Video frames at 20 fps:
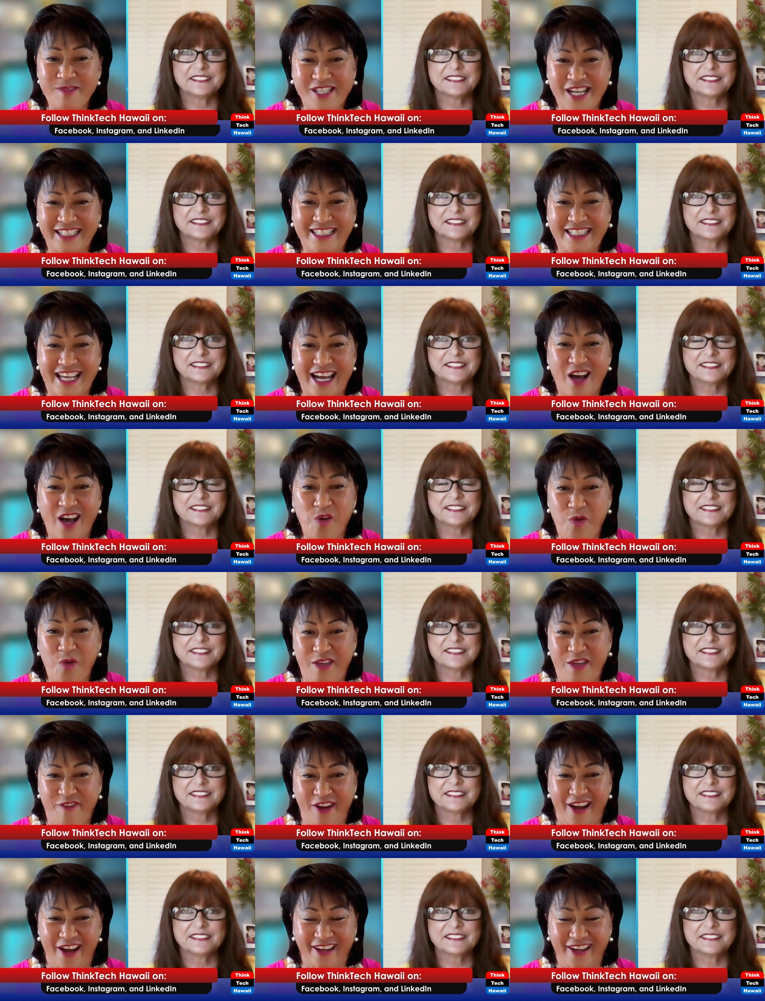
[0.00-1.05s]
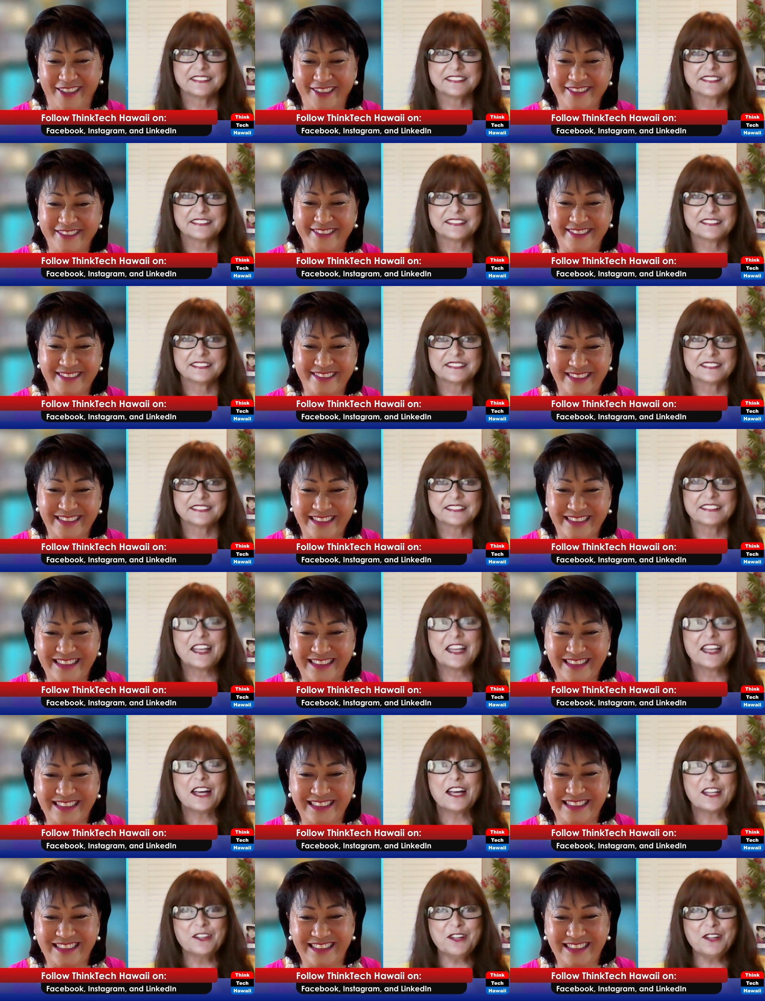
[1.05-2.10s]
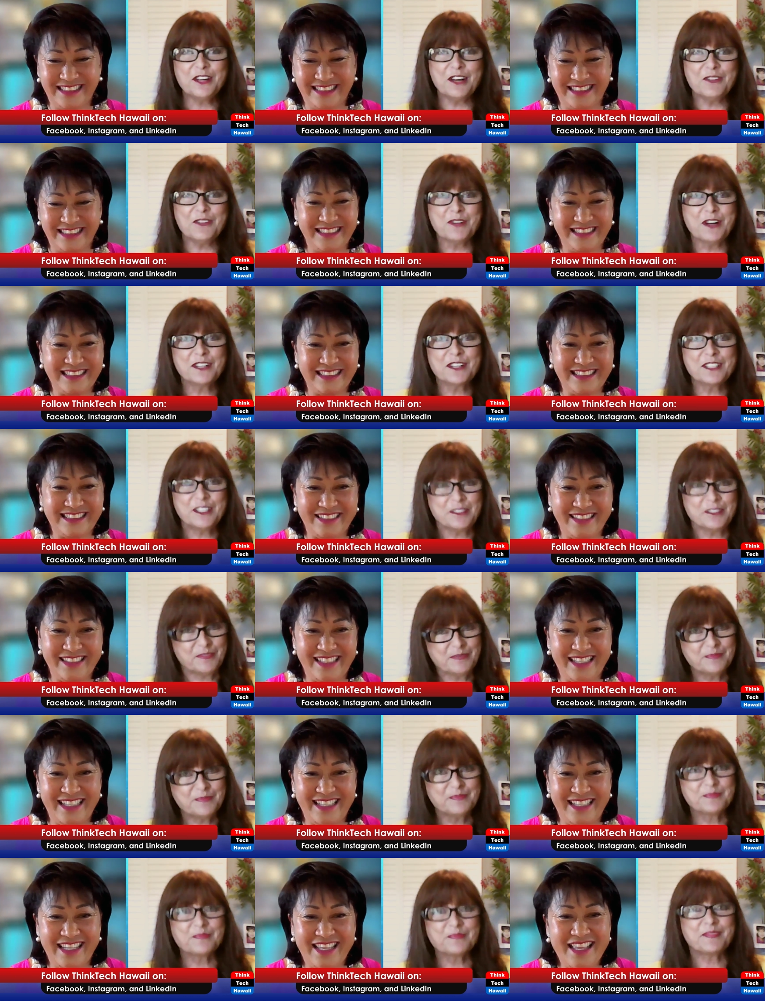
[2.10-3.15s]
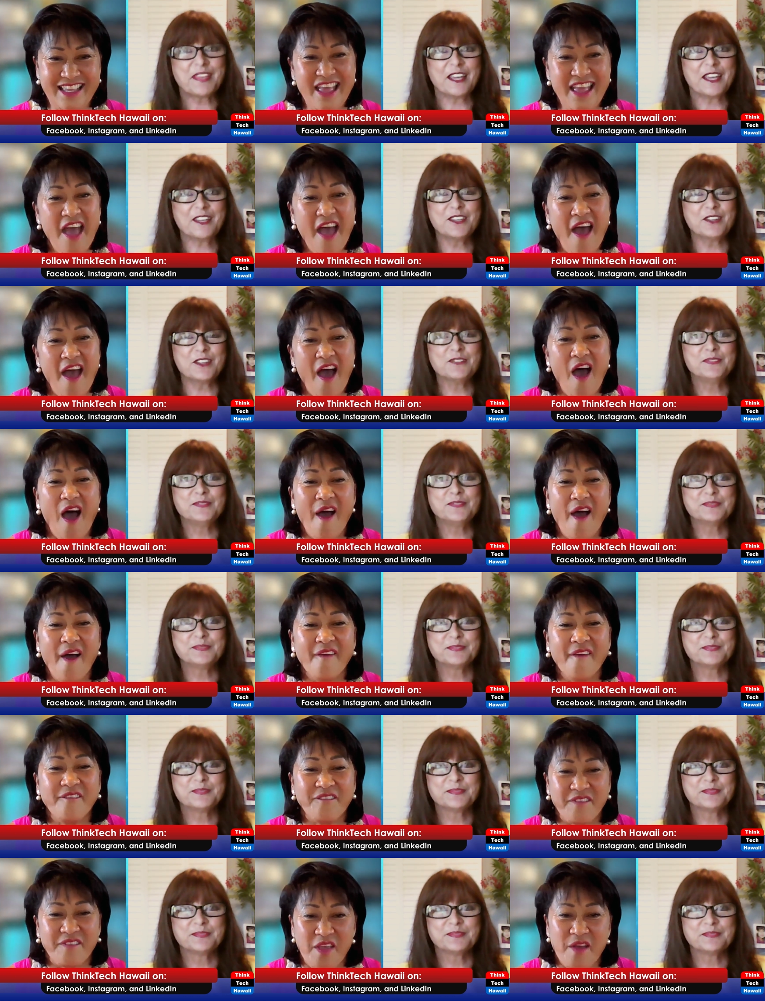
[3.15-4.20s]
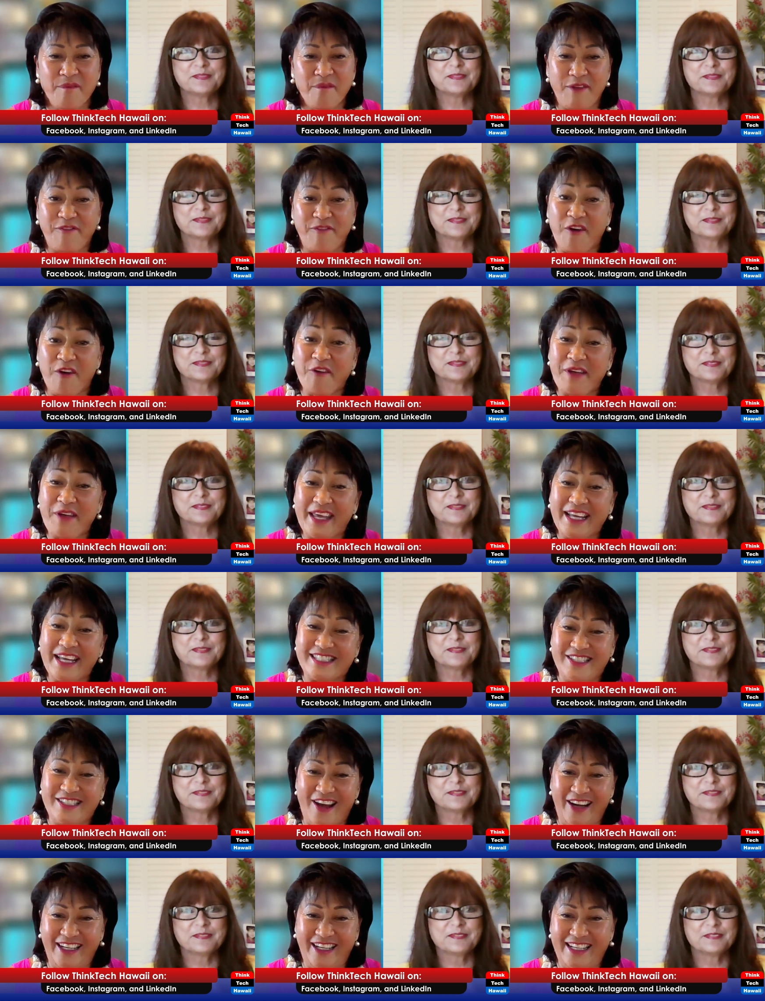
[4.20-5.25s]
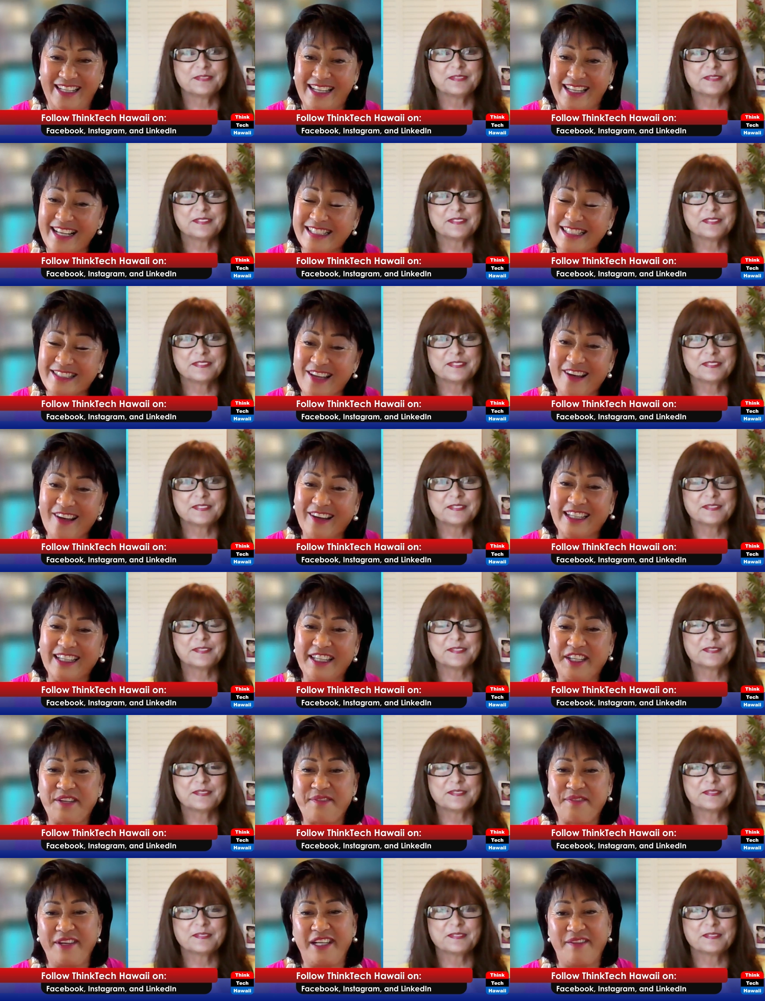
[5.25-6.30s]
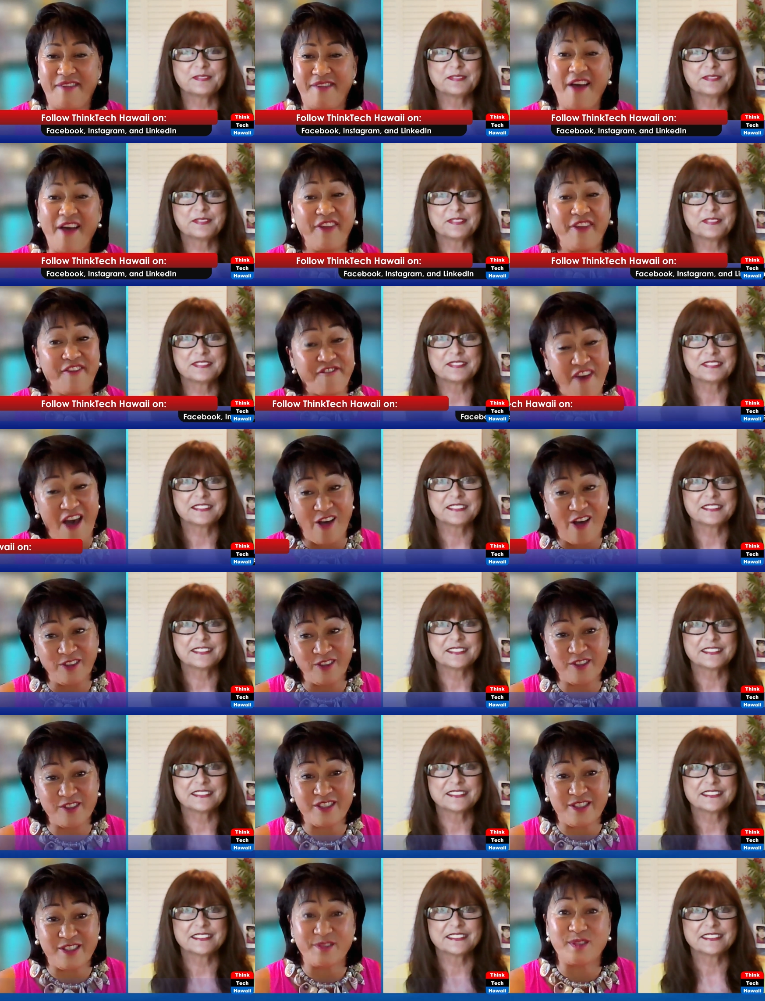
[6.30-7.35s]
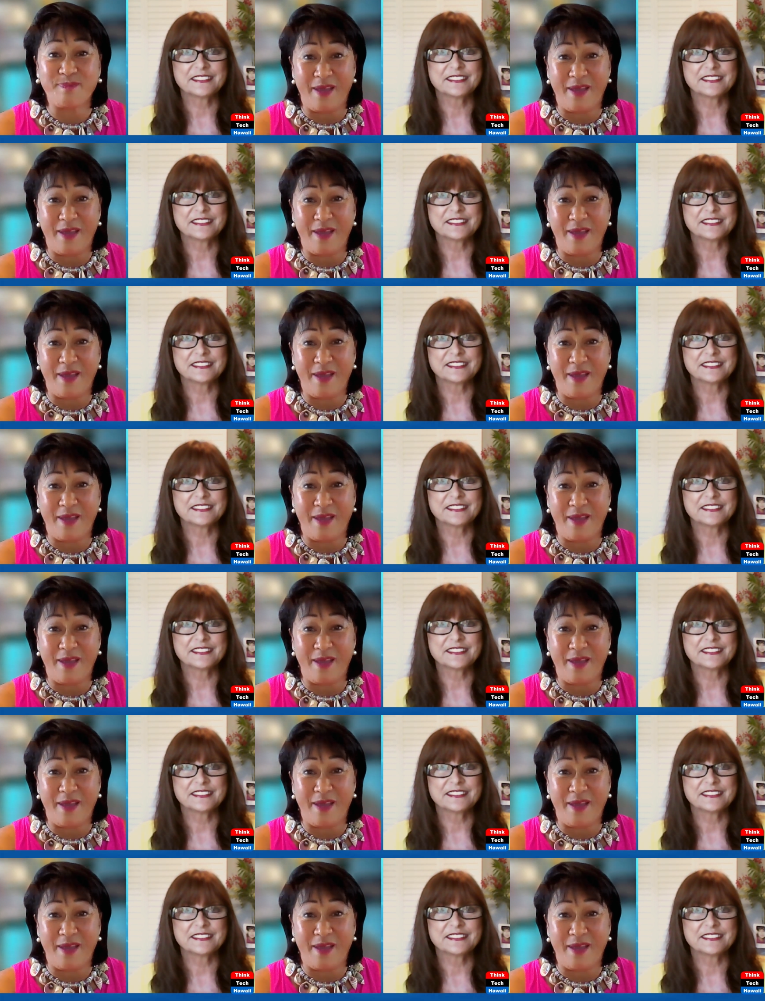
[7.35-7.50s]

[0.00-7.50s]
Speaker 1: Chantal Weaver.
Speaker 2: Aloha, welcome. Thank you.
Speaker 1: Before we get started, let's talk a little bit about the founders of